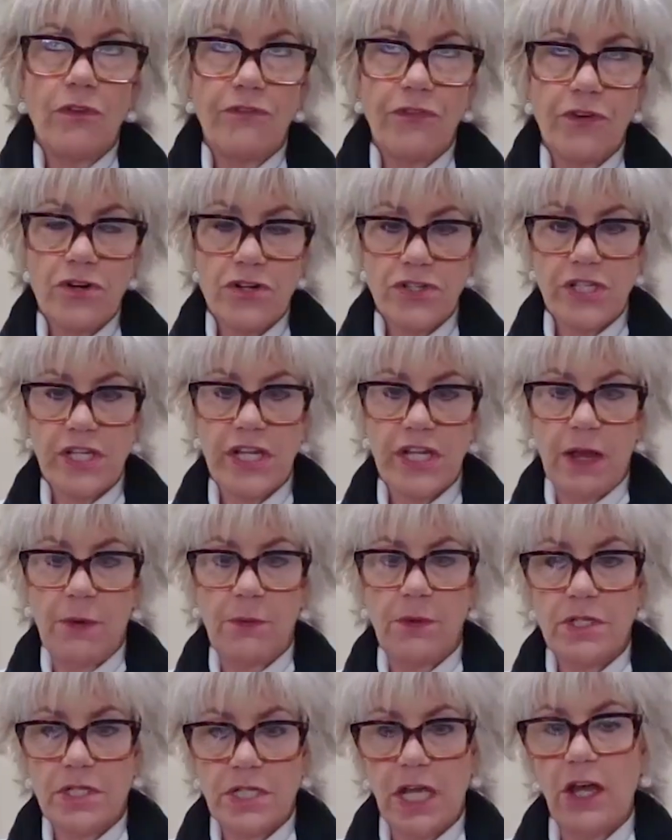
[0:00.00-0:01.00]
the first thing I
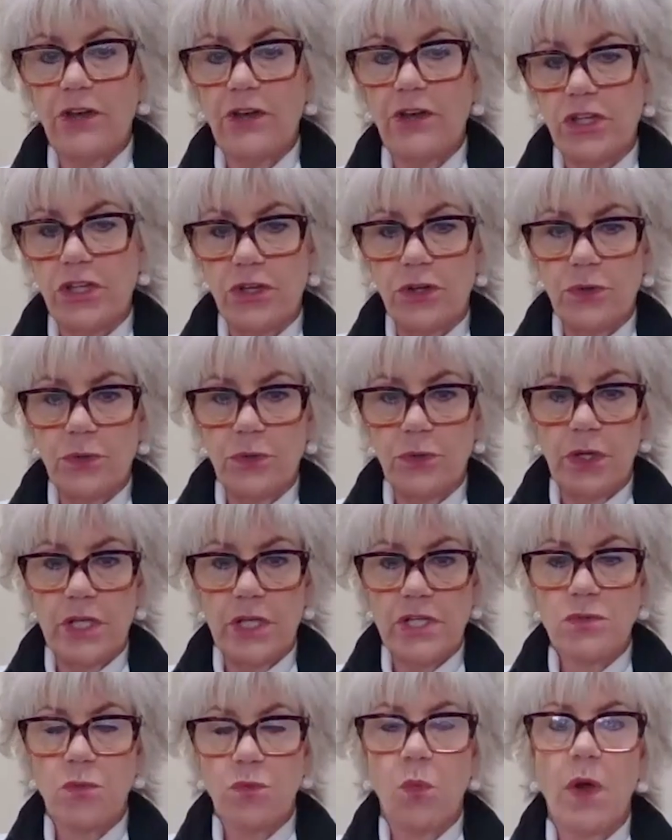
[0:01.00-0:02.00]
will tell you
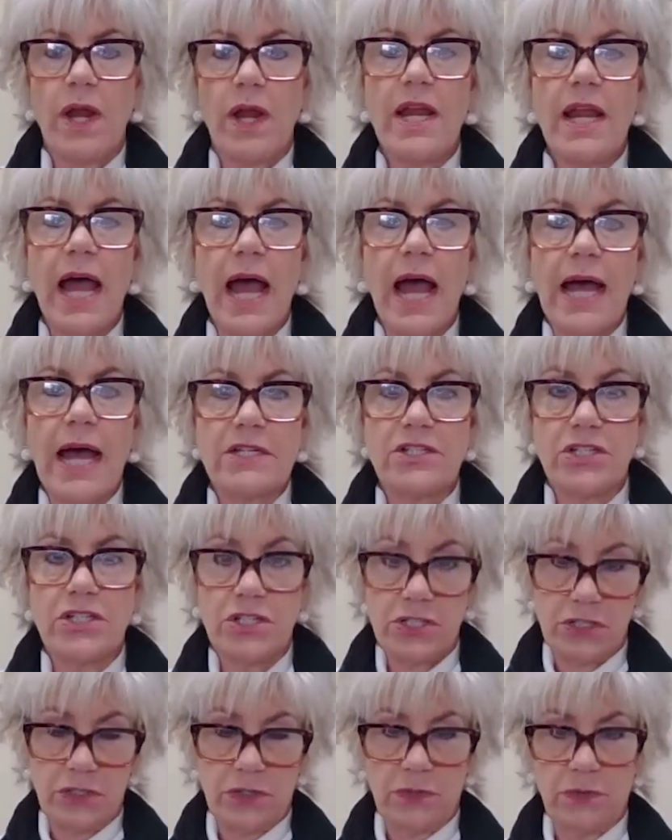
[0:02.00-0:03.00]
is what not to
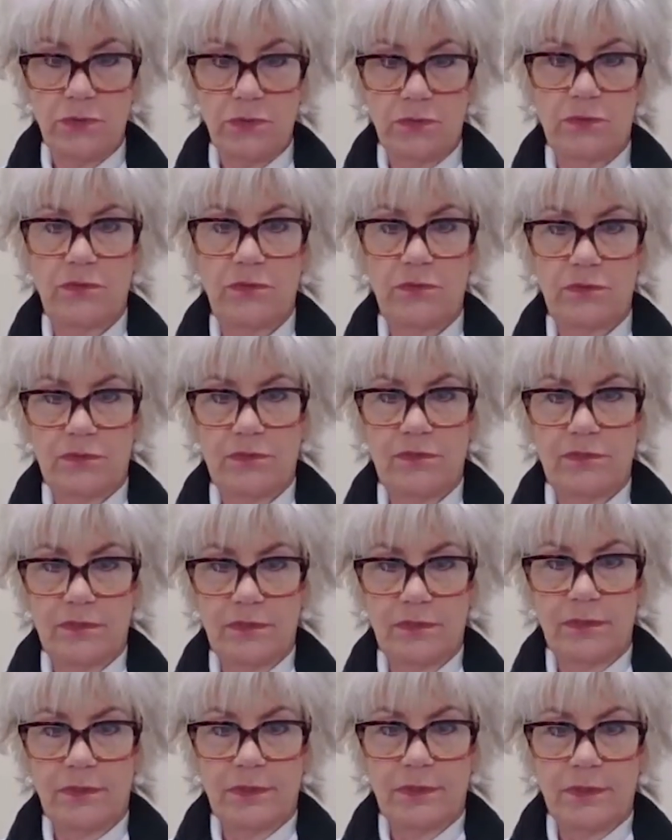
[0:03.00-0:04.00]
do
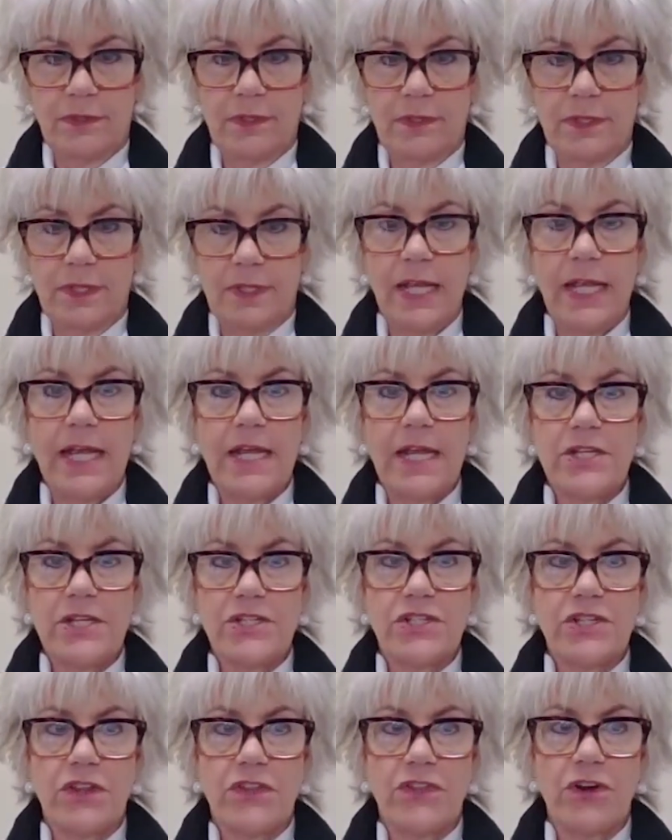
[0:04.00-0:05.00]

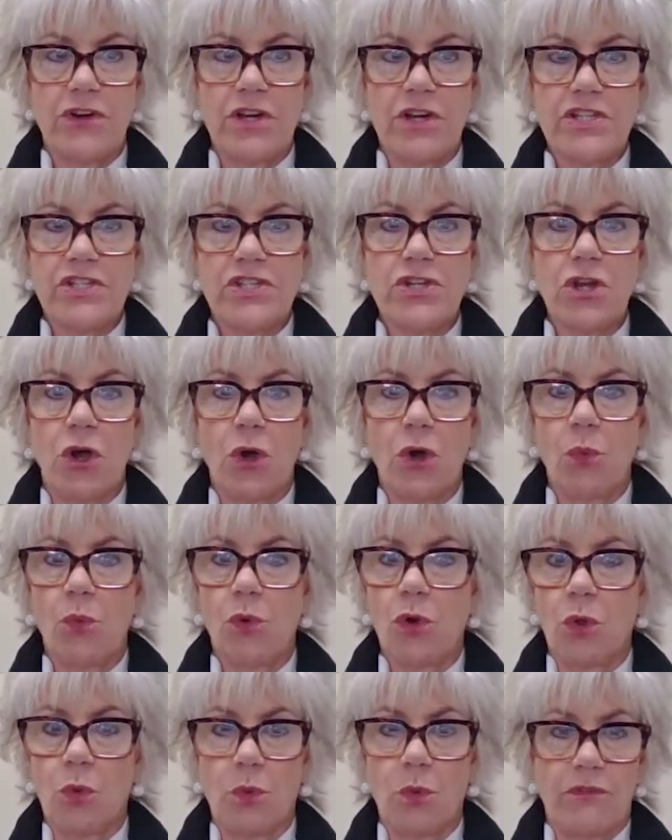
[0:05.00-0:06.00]
is there is no
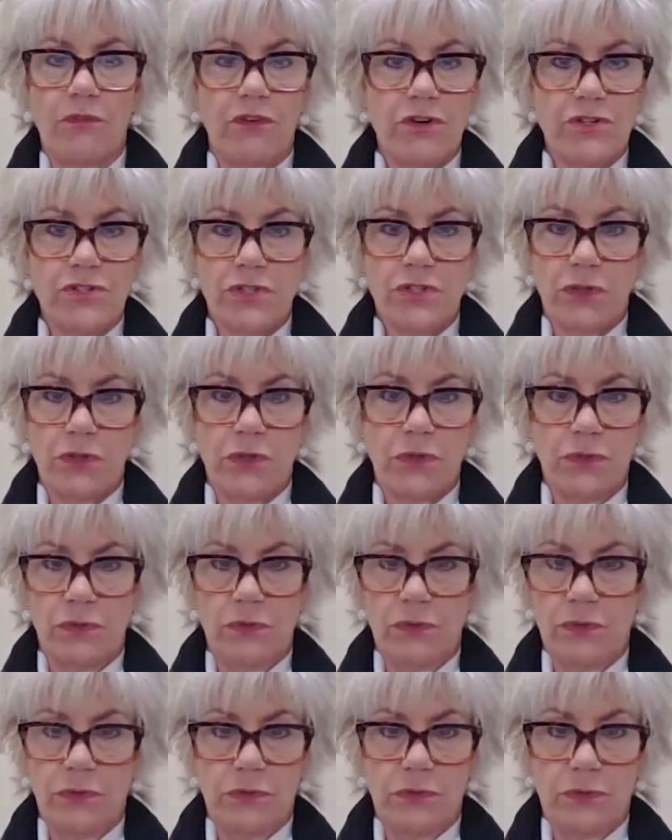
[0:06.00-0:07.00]
role reversal.
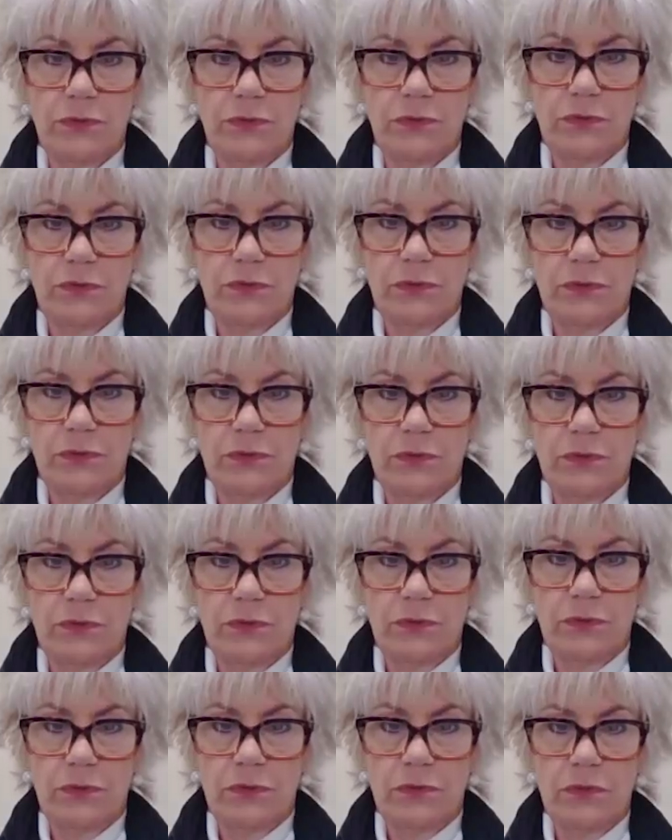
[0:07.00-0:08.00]

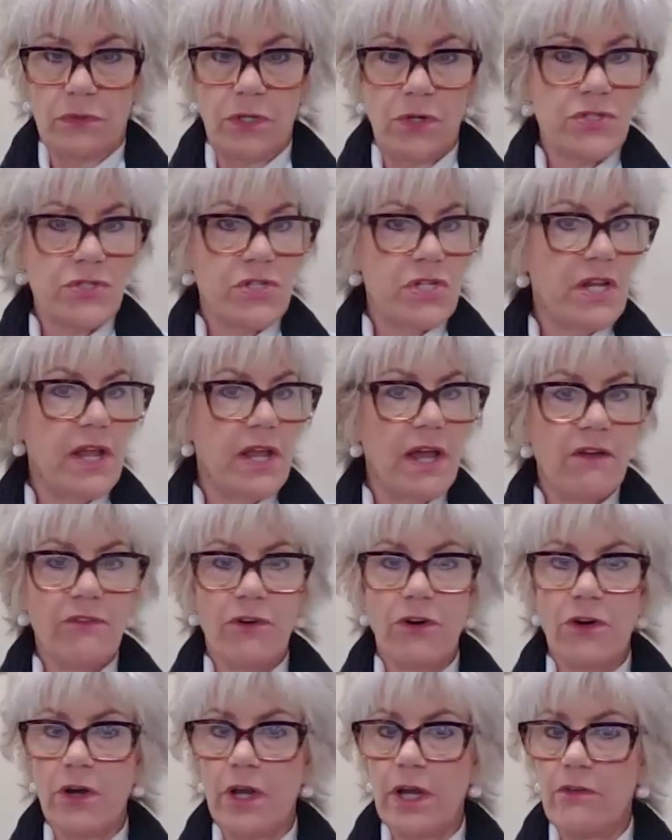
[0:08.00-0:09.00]
There's
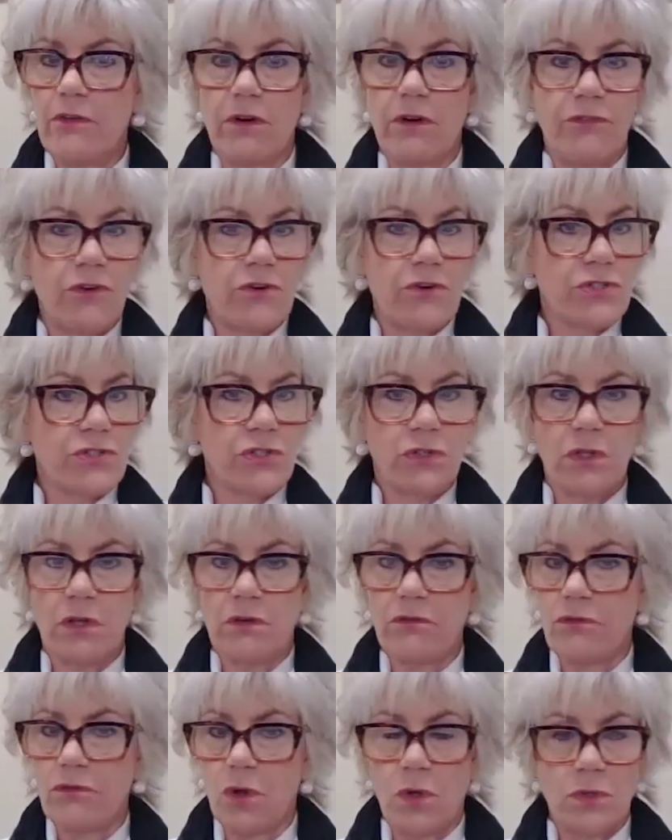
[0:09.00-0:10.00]
never a reversal
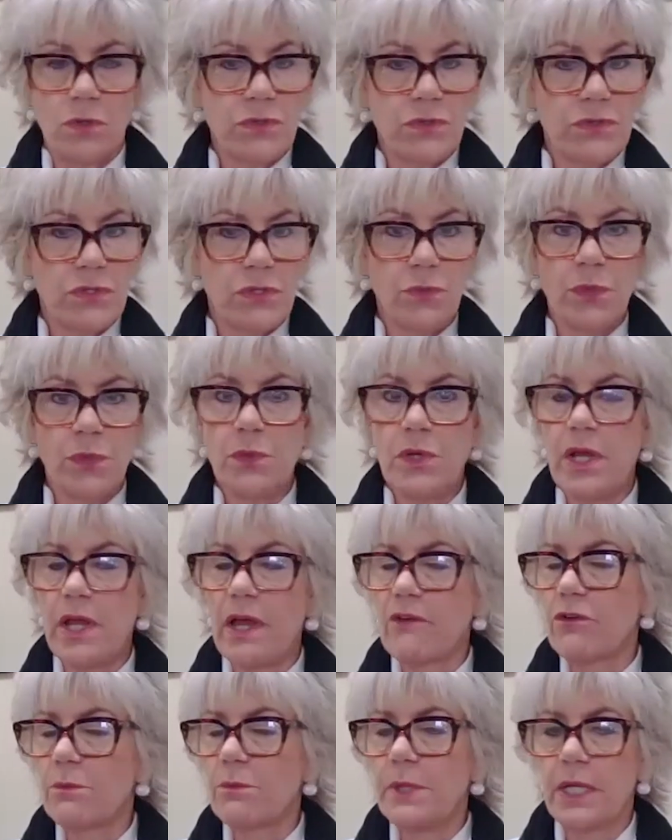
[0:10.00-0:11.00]
of roles. We
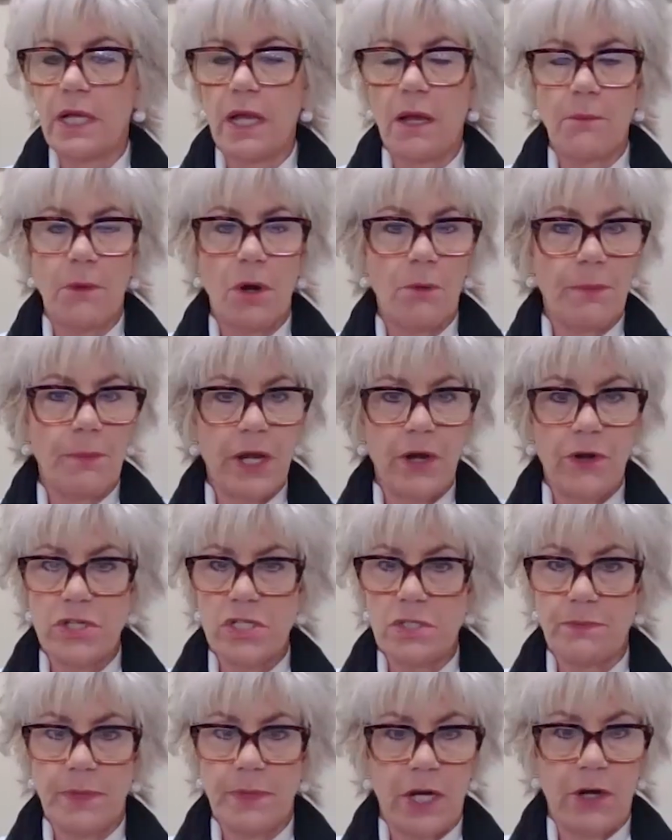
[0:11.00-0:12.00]
never become our
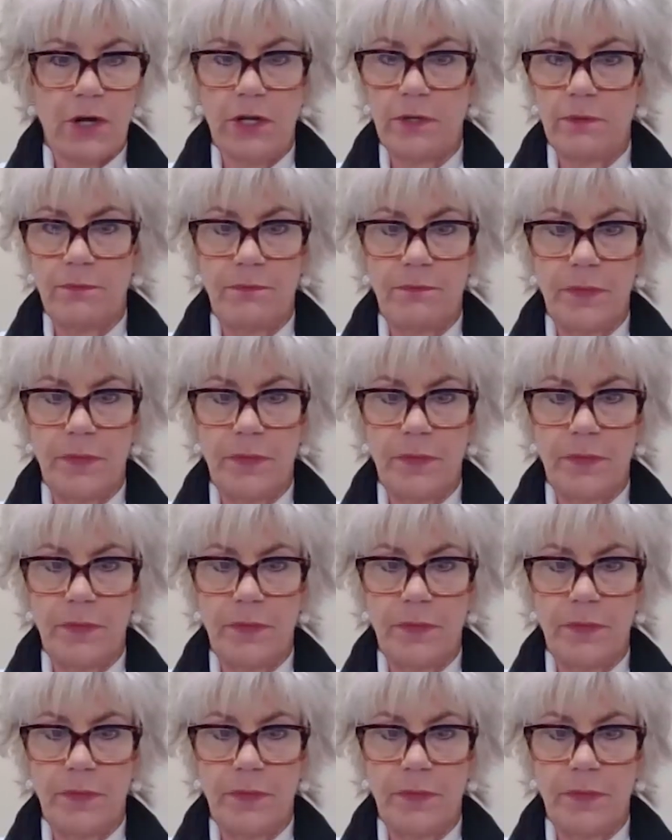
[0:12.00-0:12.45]
parents' parent.